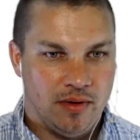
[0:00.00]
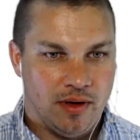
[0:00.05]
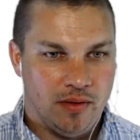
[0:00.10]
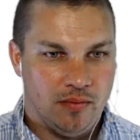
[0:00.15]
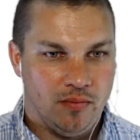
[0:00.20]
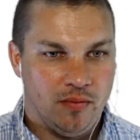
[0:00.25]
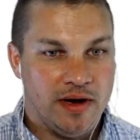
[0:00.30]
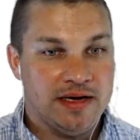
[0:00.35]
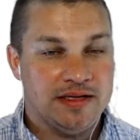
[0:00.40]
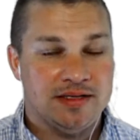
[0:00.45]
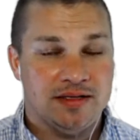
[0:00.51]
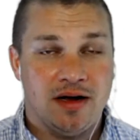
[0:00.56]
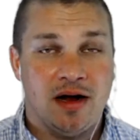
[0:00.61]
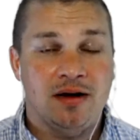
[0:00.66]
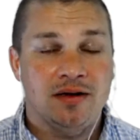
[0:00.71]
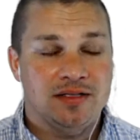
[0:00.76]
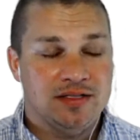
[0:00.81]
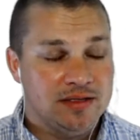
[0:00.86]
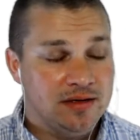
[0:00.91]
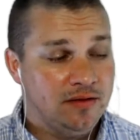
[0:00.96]
rates
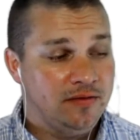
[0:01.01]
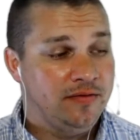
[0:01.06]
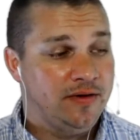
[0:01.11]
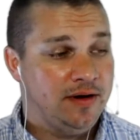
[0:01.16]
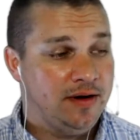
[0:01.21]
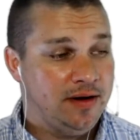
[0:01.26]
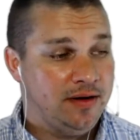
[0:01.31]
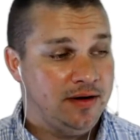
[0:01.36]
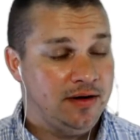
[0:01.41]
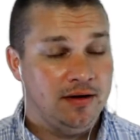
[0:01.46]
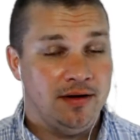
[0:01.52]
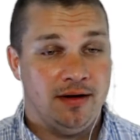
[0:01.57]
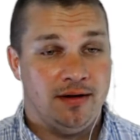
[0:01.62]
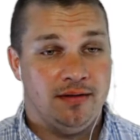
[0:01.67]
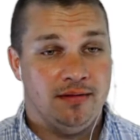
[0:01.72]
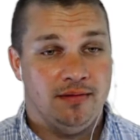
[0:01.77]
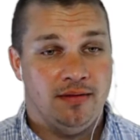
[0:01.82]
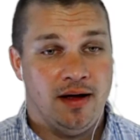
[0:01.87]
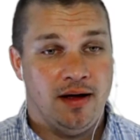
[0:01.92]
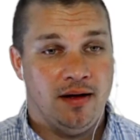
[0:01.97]
are still very good,
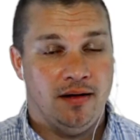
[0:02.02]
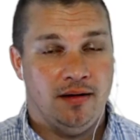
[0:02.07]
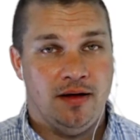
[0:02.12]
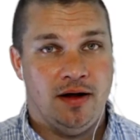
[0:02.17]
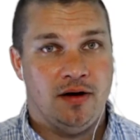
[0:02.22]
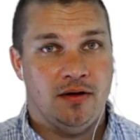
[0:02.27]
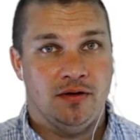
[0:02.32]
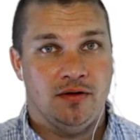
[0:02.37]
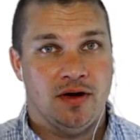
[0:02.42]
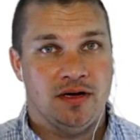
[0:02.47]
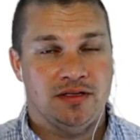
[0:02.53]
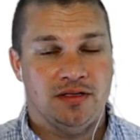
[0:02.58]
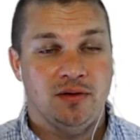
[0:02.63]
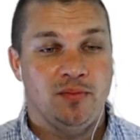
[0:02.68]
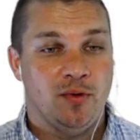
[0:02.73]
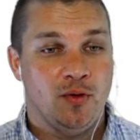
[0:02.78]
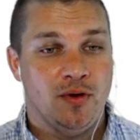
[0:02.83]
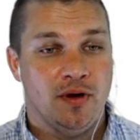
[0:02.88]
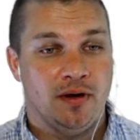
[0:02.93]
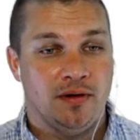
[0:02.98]
across the
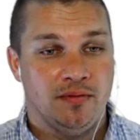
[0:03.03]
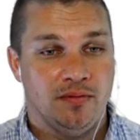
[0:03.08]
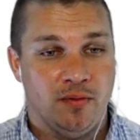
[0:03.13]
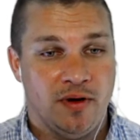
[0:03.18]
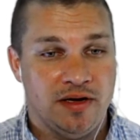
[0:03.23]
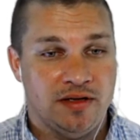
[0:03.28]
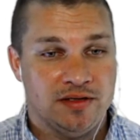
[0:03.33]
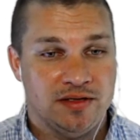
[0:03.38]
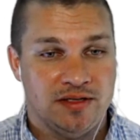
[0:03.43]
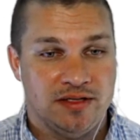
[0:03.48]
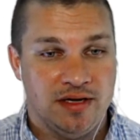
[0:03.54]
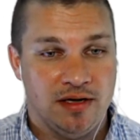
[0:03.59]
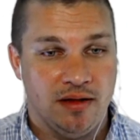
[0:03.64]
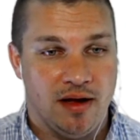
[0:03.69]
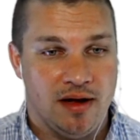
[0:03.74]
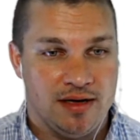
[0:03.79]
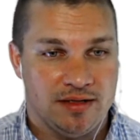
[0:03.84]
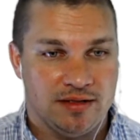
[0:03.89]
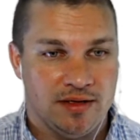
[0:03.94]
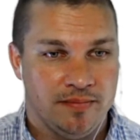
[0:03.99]
board. Rates are still
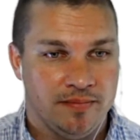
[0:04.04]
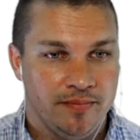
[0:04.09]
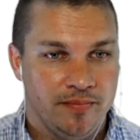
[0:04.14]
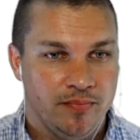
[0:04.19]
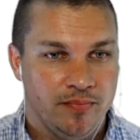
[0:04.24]
awesome.